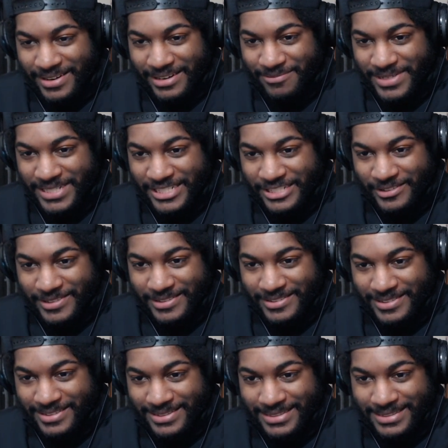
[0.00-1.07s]
thought it'd be
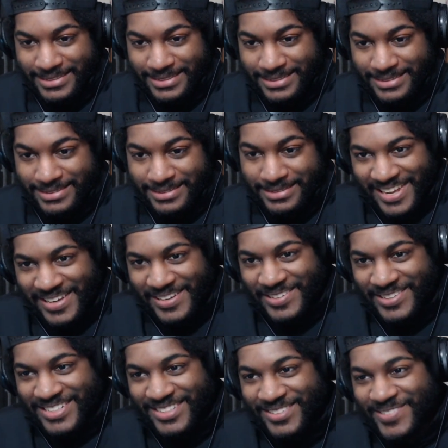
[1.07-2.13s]
true.
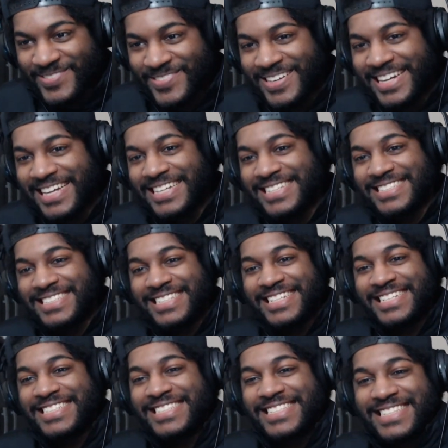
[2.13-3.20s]
How
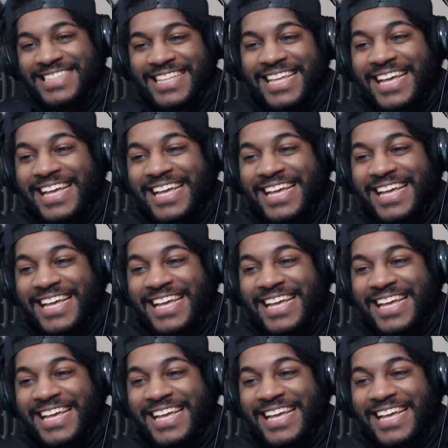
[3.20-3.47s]
crazy is